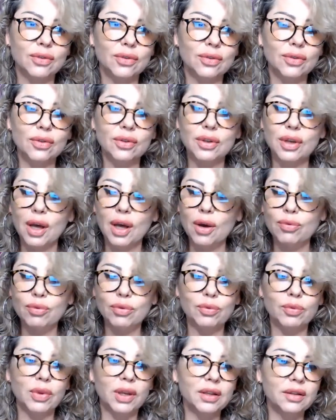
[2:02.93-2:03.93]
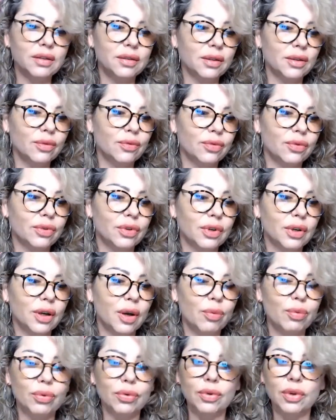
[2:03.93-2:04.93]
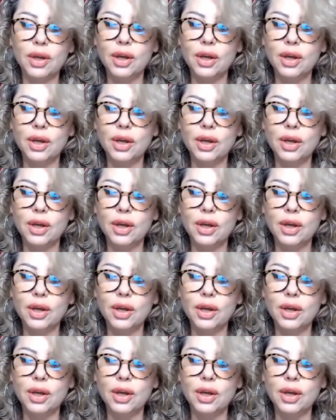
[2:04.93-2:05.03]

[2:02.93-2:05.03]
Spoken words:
okay? I will be editing for a couple